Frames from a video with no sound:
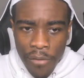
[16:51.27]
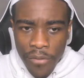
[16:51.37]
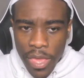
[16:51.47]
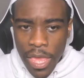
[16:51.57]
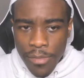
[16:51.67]

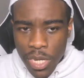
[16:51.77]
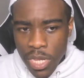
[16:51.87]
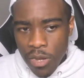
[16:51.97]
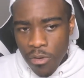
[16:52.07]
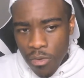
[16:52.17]
For the gaming
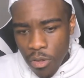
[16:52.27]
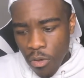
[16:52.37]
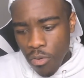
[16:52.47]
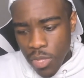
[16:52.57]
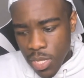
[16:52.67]
channel, the
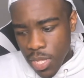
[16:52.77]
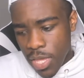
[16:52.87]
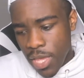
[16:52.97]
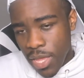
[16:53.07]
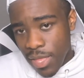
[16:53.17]
goal is to
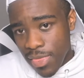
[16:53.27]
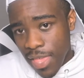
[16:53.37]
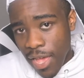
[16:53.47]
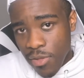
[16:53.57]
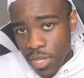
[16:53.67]
hit a
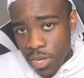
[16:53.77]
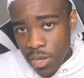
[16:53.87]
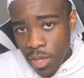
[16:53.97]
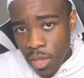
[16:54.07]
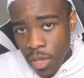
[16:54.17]

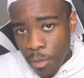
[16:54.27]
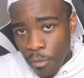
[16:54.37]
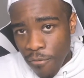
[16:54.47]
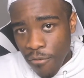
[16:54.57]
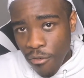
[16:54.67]
thousand
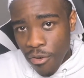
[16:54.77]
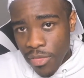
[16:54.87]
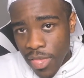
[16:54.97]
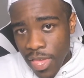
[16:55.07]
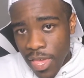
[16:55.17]
before
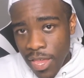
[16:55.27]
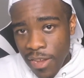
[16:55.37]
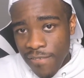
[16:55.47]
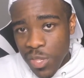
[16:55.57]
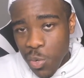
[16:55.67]
the
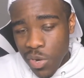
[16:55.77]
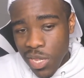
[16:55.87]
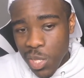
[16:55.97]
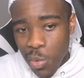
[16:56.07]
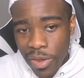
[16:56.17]
end of
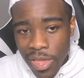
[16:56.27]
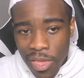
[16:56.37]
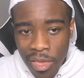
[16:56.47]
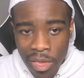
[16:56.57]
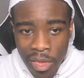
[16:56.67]
2020.